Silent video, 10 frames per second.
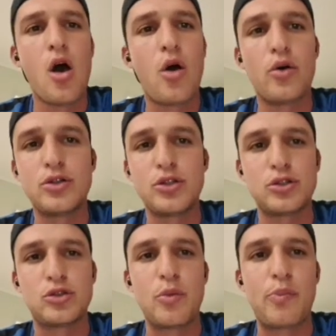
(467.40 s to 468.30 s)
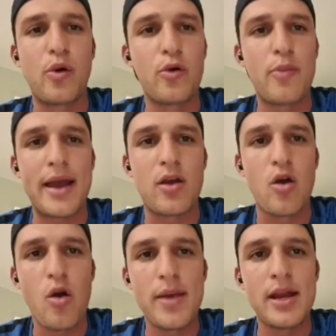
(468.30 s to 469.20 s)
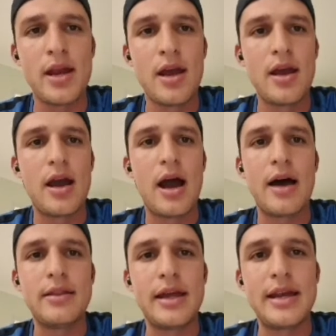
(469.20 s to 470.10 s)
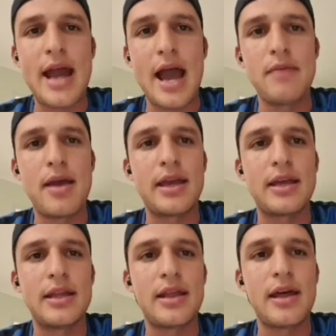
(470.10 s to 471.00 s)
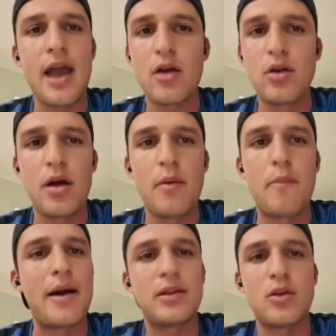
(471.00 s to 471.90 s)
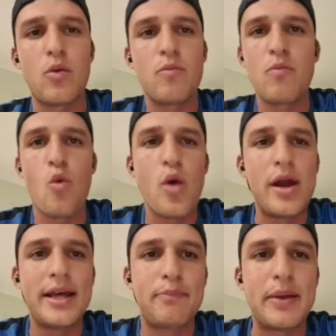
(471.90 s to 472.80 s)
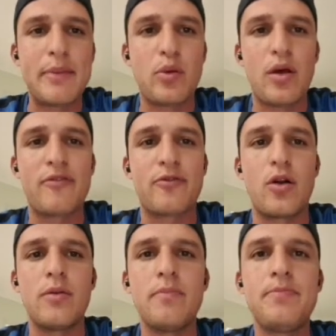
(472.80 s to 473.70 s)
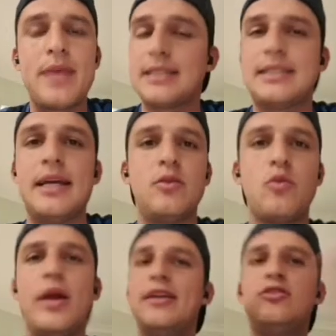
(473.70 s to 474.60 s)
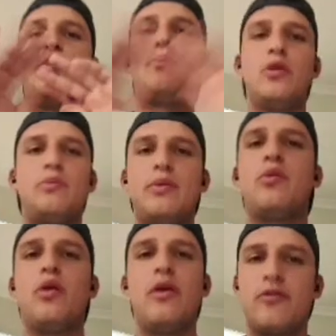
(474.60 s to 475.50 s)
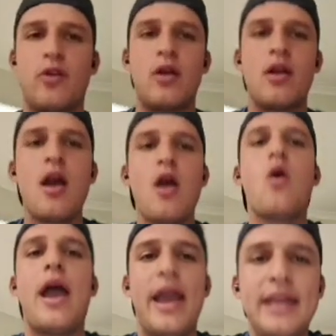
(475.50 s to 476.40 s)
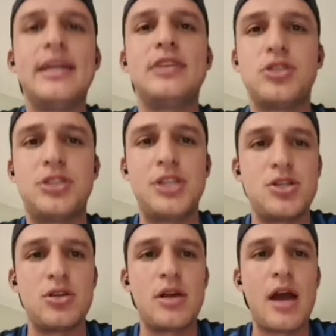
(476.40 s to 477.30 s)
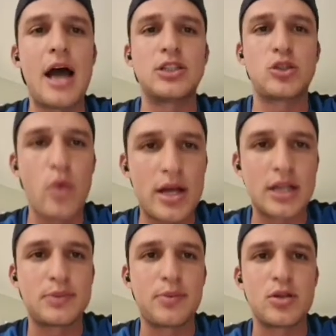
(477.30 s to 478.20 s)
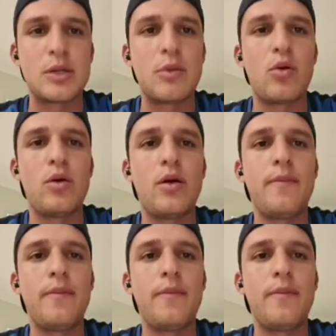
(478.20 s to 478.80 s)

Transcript: or just support by coming, and the 9 making the diagonal, but we need people up front. That's it. We need to put people up front in the transition as quick as possible.